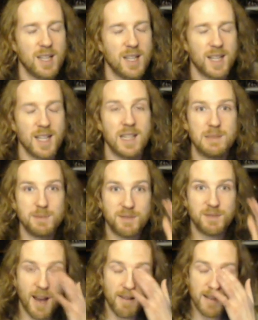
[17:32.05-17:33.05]
that leaves me
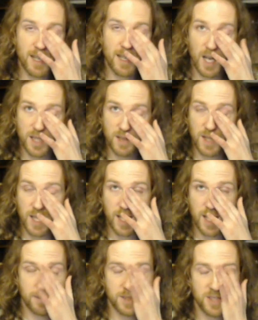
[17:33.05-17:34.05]
very kind of
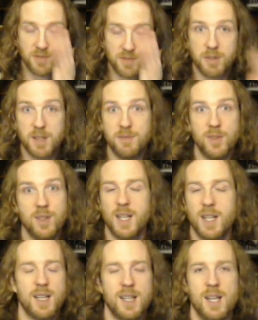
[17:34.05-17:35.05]
like I'm just free
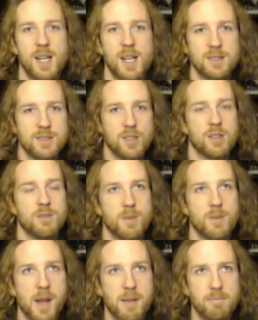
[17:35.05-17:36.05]
falling, and that's not good for me.